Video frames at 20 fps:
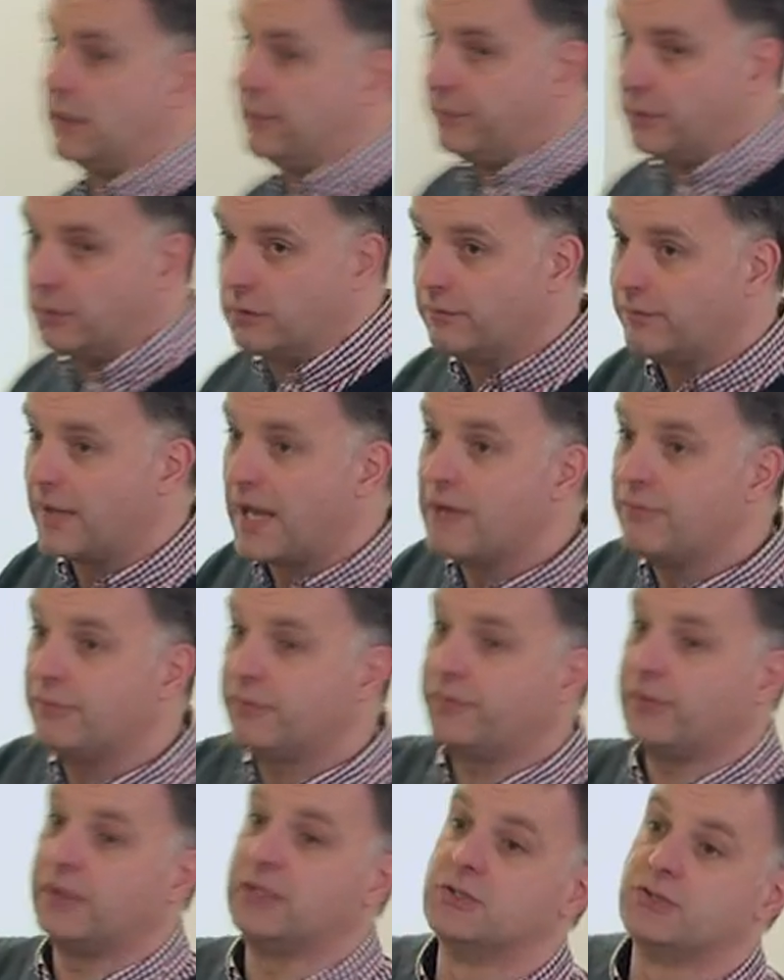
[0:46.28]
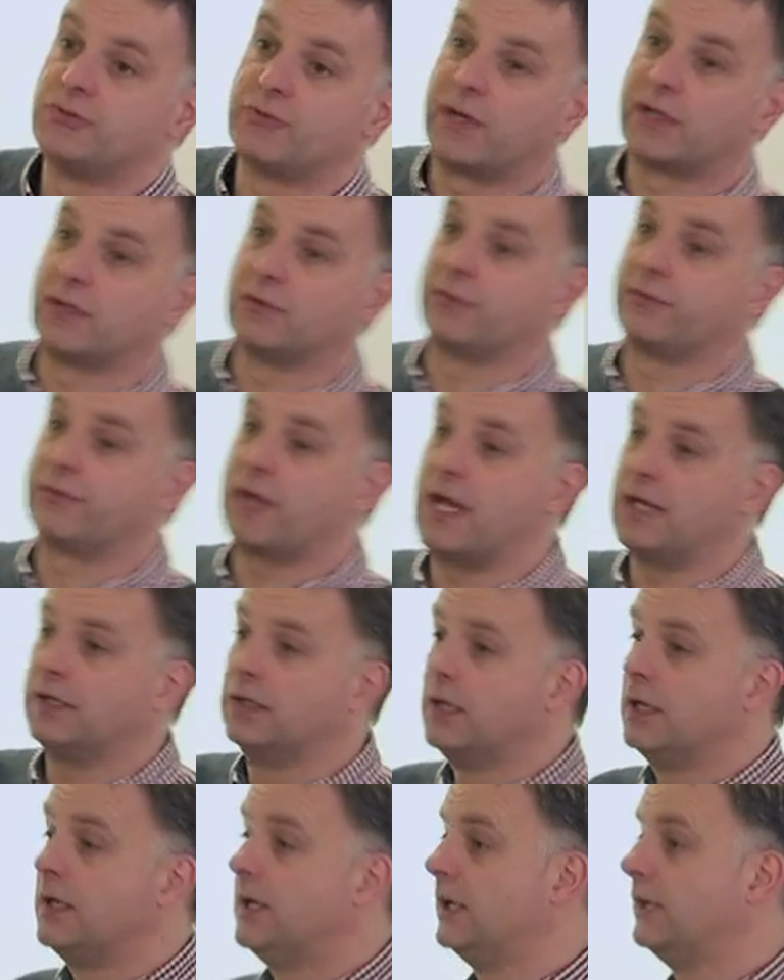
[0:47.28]
if you have ever seen Dragon's Den,
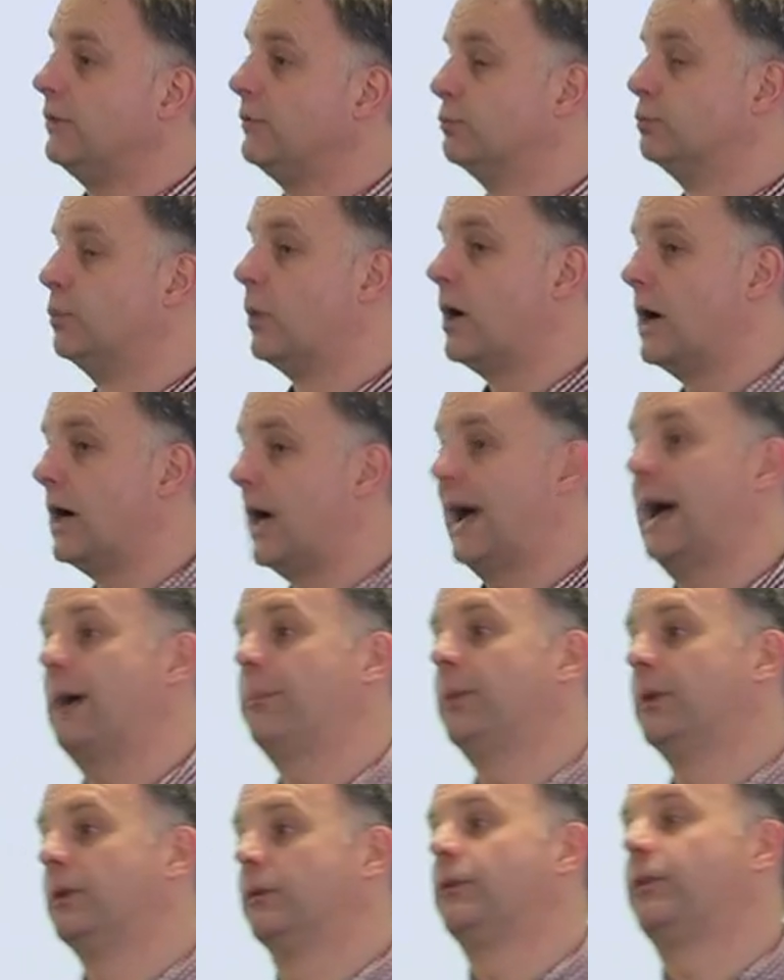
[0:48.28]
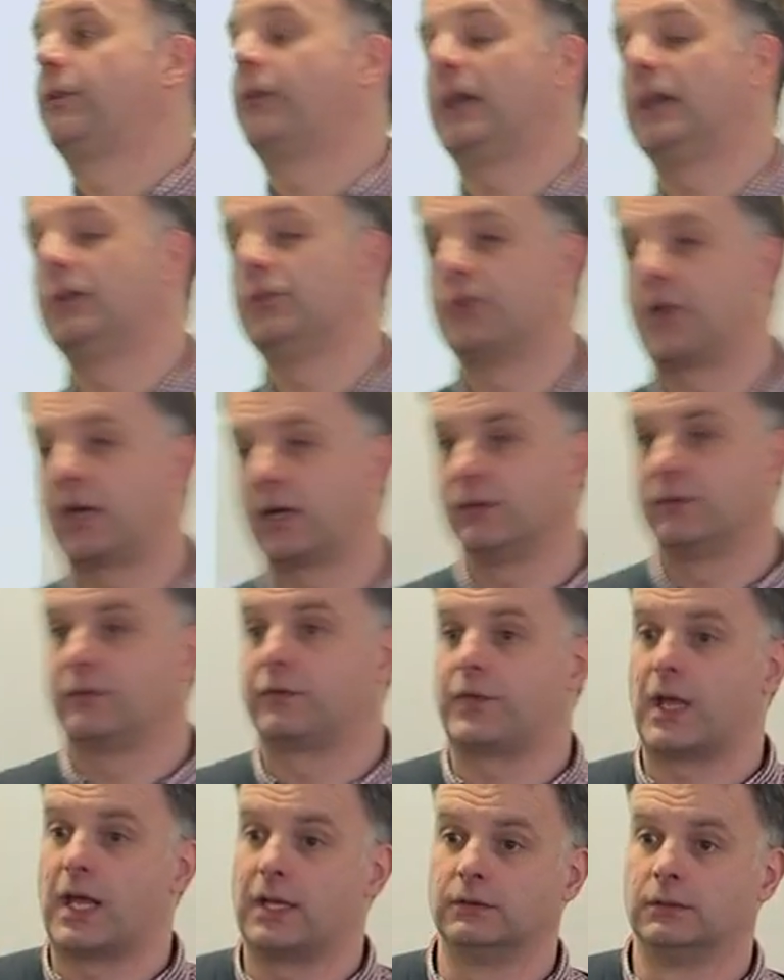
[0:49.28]
it is what happens in Dragon's
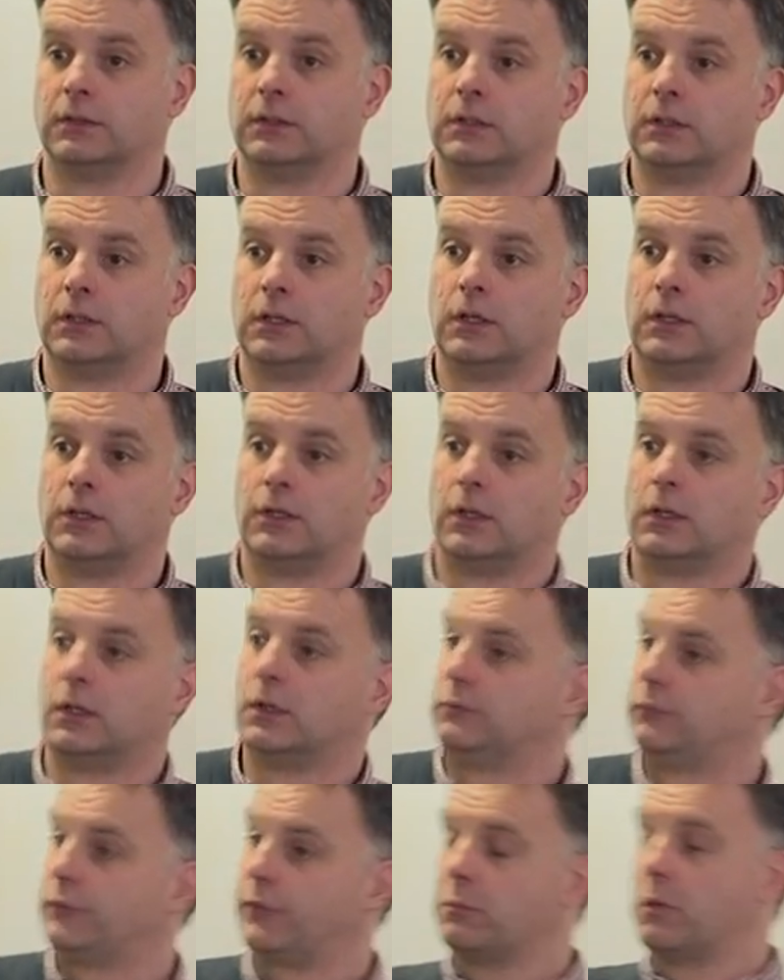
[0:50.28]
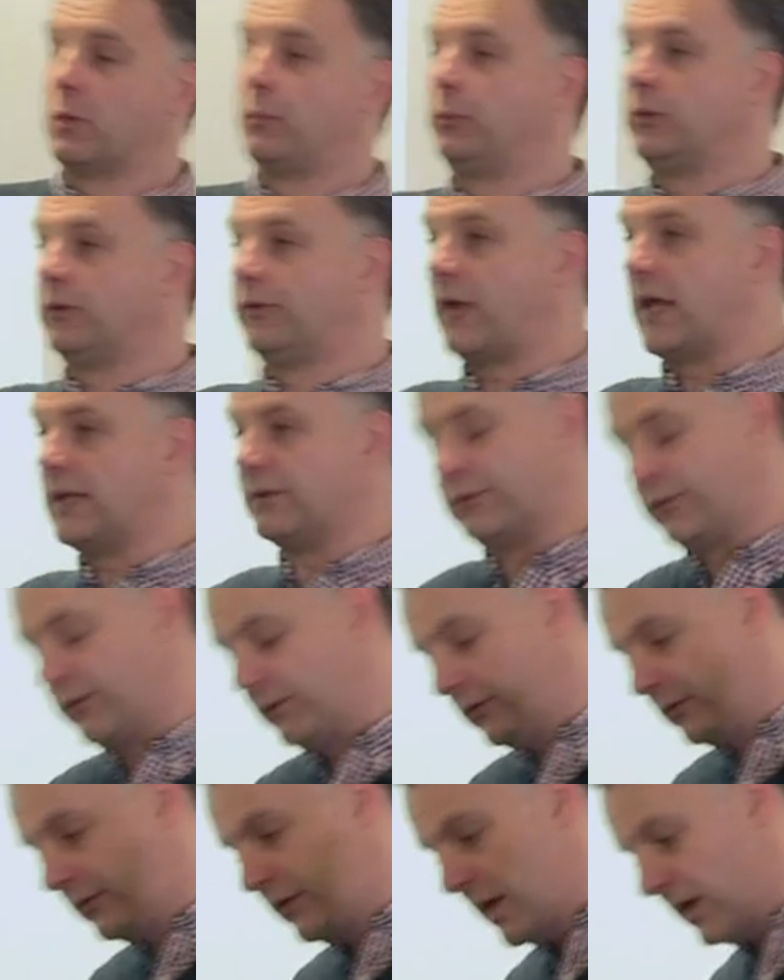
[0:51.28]
Den. Someone presents
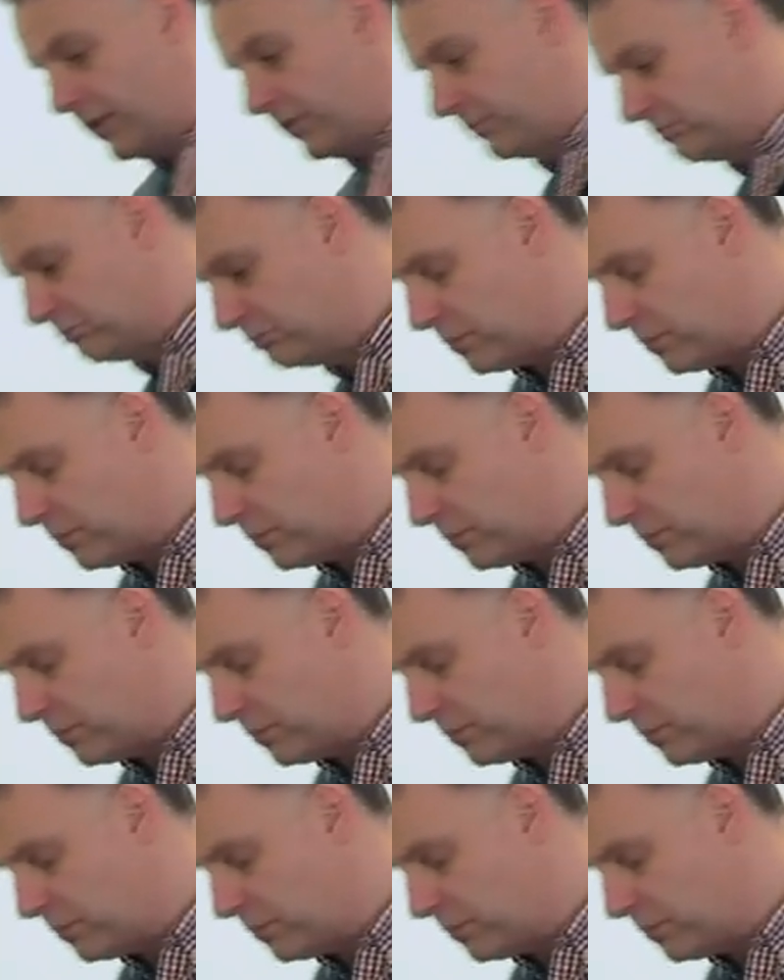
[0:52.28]
and says,